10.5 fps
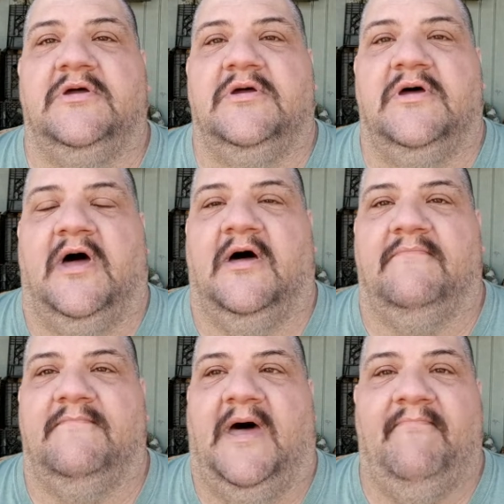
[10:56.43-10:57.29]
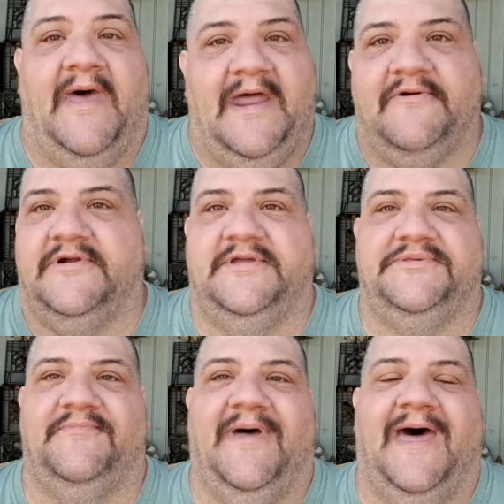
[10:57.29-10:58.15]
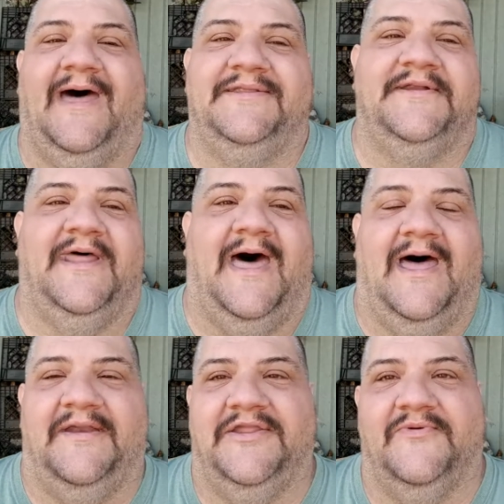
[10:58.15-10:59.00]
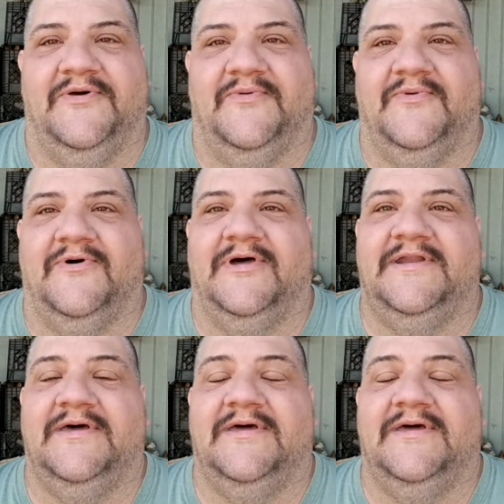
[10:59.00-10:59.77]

My battery is about to die. I knew it would.